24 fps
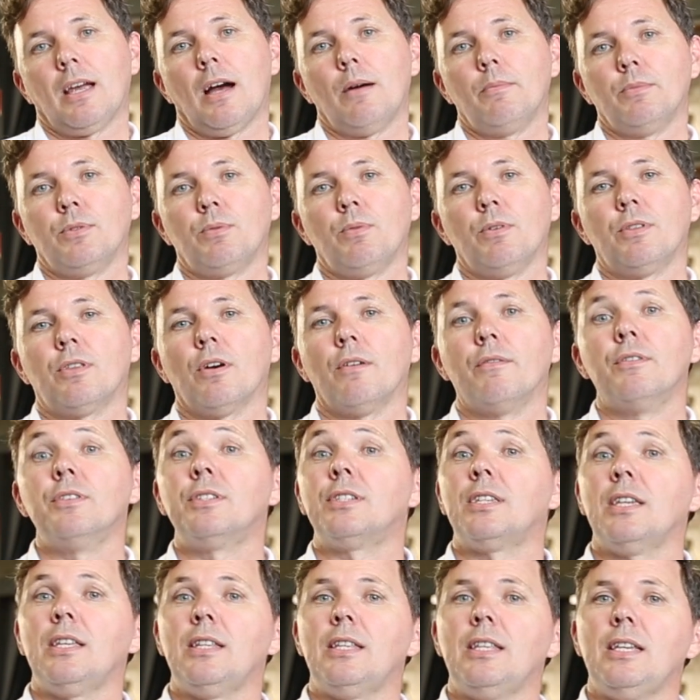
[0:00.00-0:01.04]
comes with
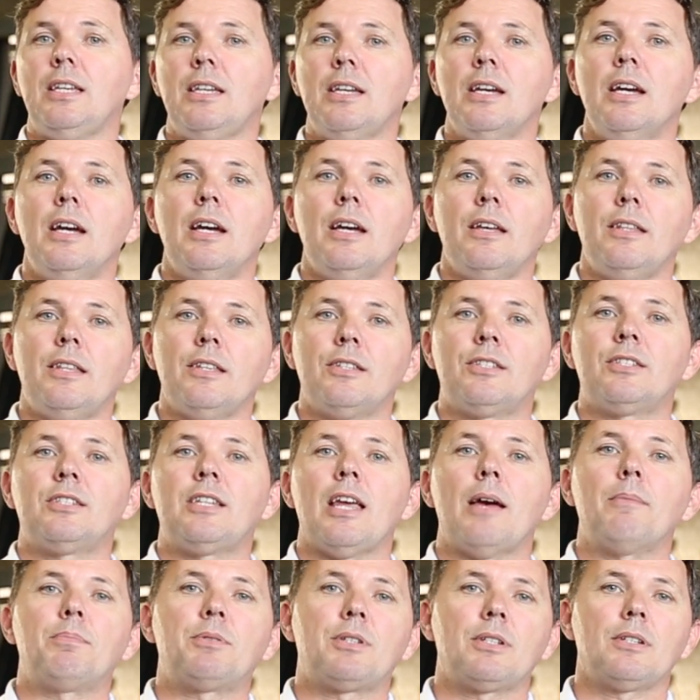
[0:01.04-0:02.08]
obviously the
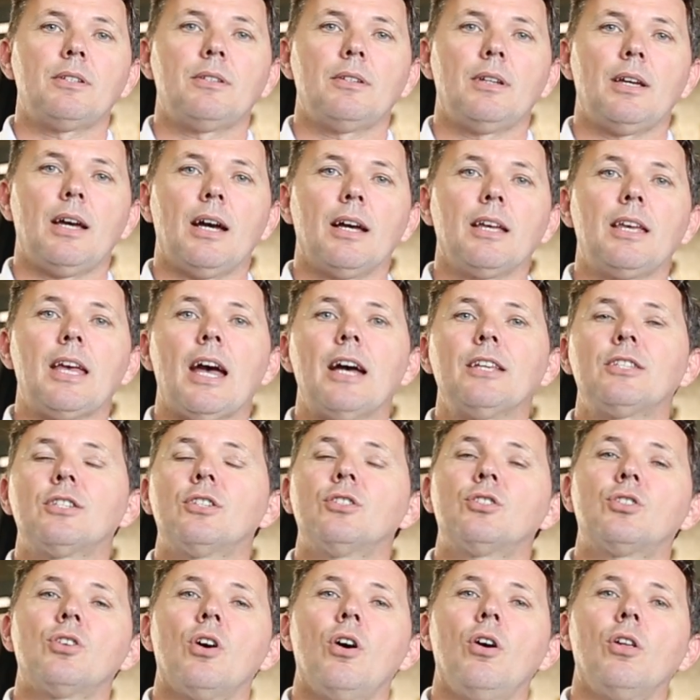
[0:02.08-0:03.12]
stepped gas
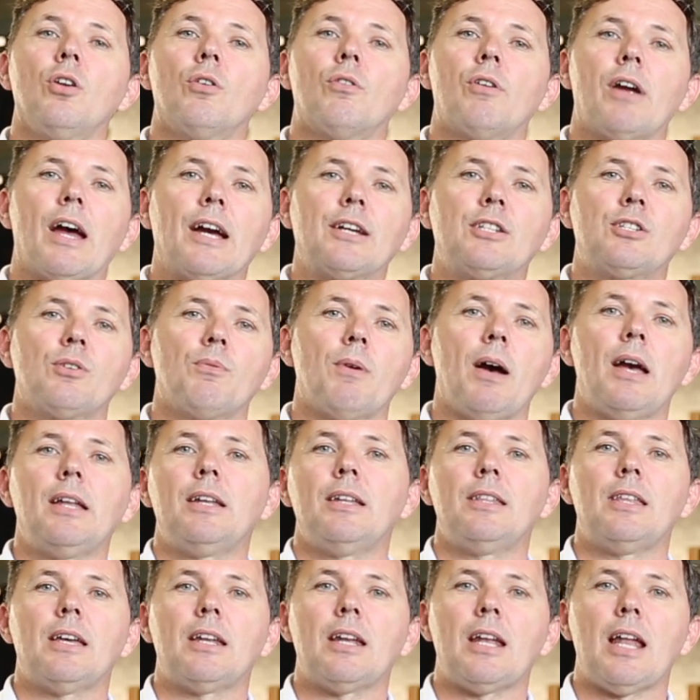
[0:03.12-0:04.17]
controller or
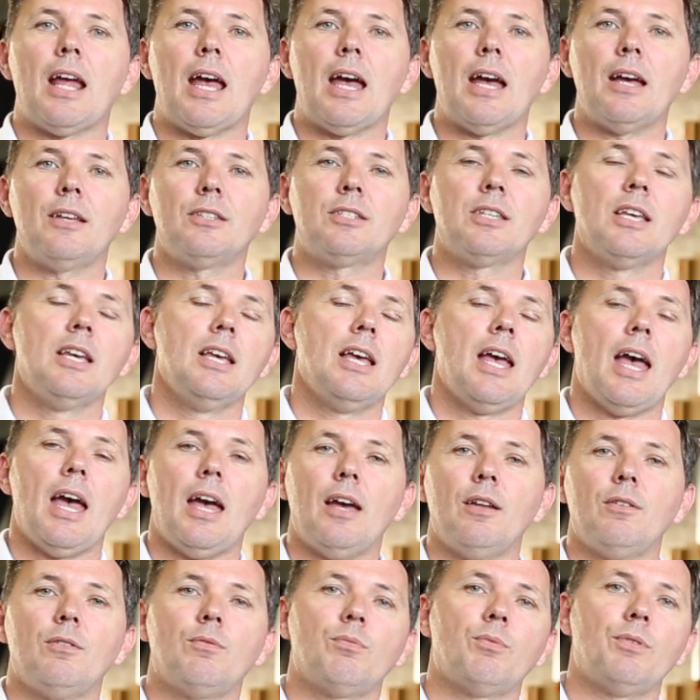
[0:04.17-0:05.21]
actuator that it has,
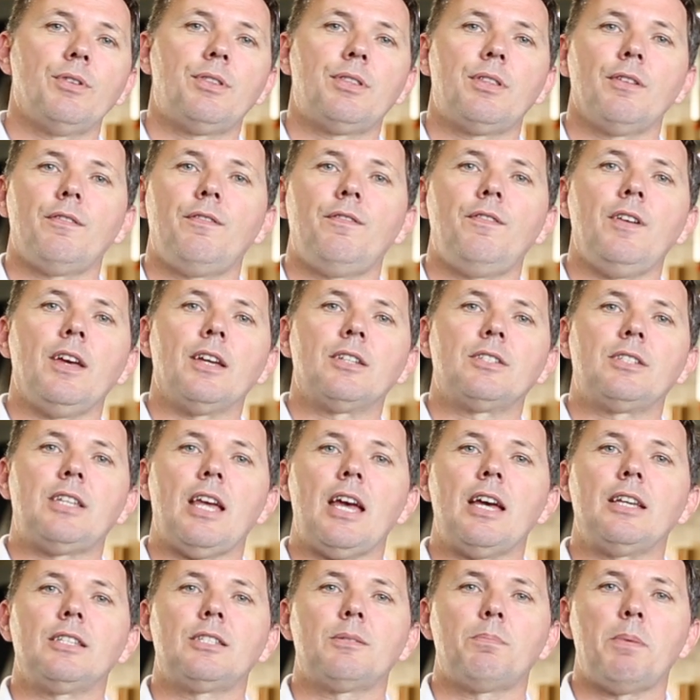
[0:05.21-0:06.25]
and with the fixed
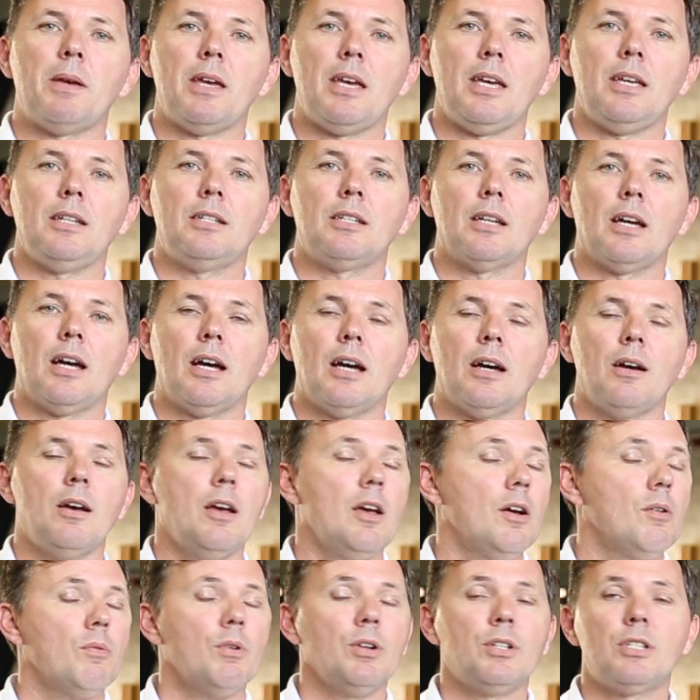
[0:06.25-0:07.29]
airspeed,
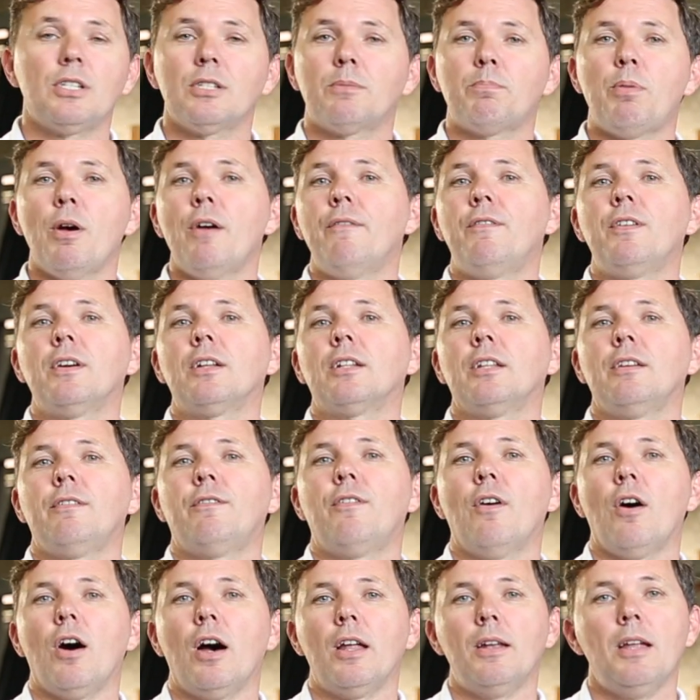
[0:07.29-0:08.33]
which is perfectly
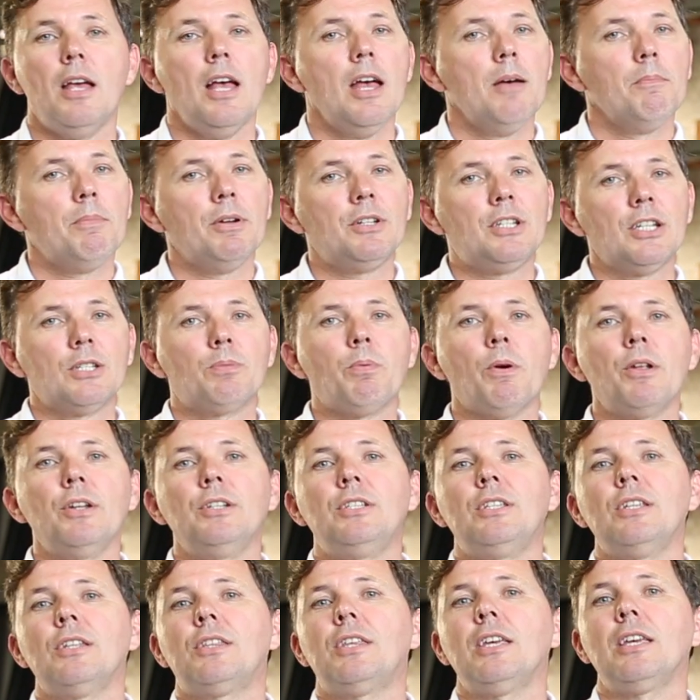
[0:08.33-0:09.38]
fine. But just
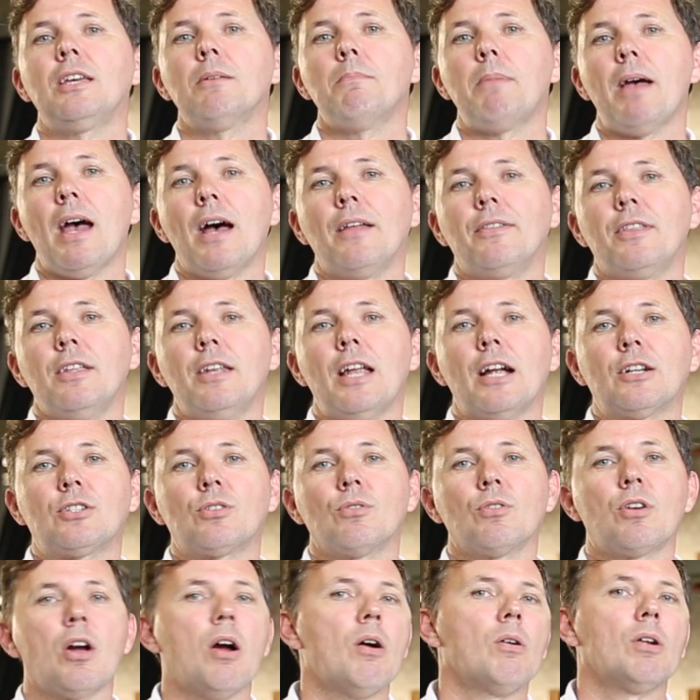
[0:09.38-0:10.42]
wanted you to think about the
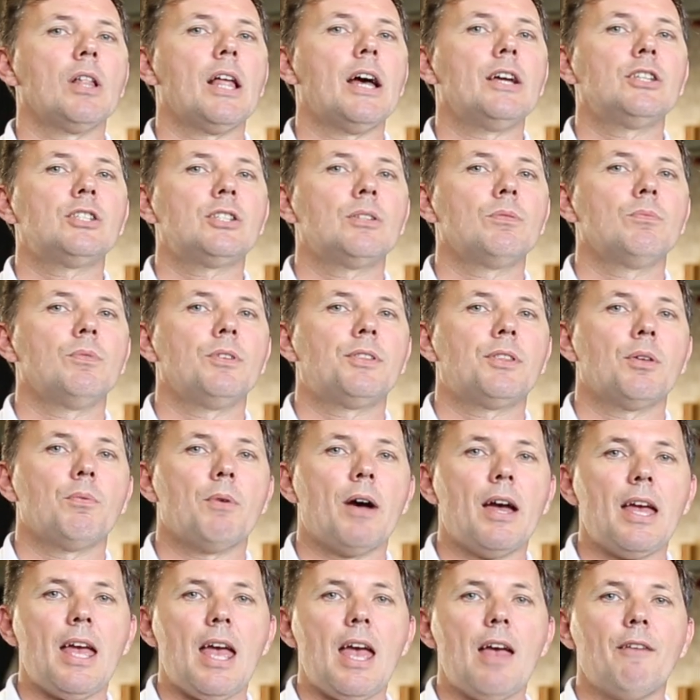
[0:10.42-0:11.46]
natural correlation with the
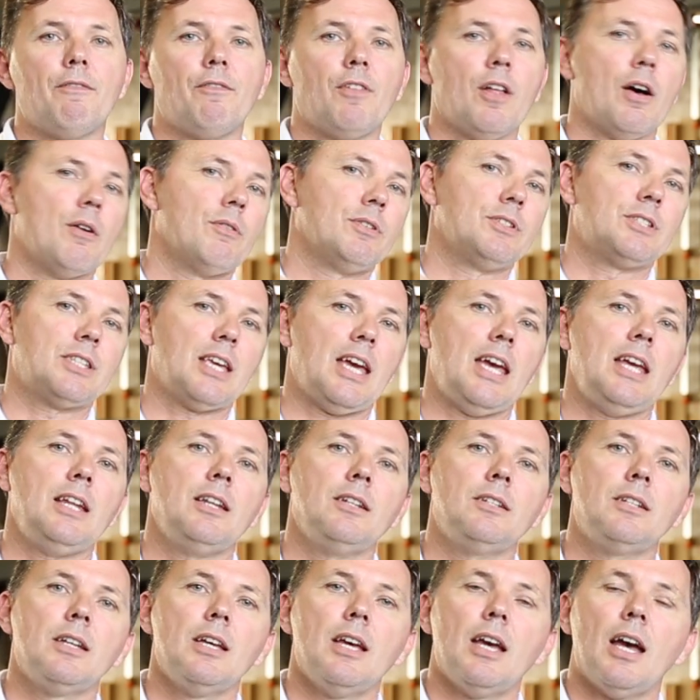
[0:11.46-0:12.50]
way airflow is heated